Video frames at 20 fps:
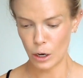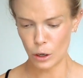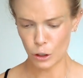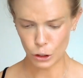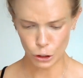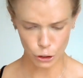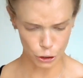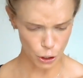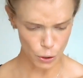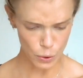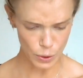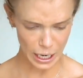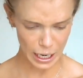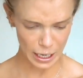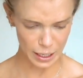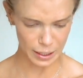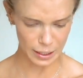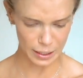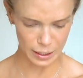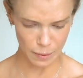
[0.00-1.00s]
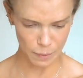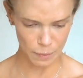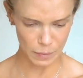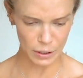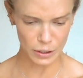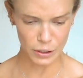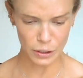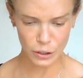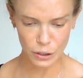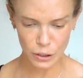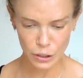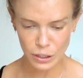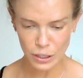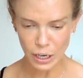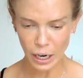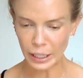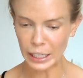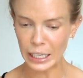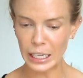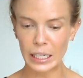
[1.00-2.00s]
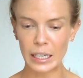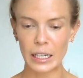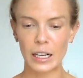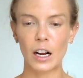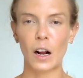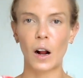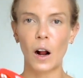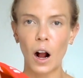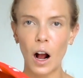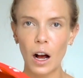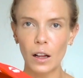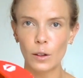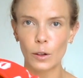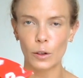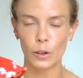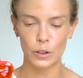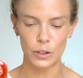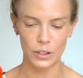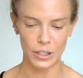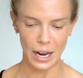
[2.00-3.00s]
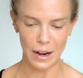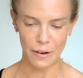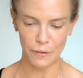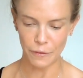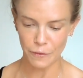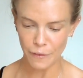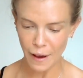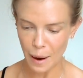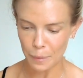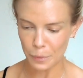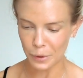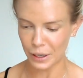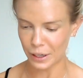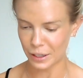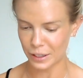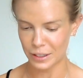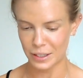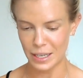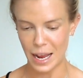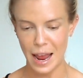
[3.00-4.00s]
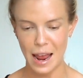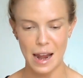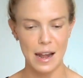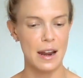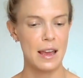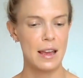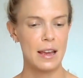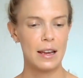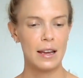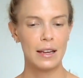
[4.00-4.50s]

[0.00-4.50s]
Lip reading: showcase some stunning colors and fabrics and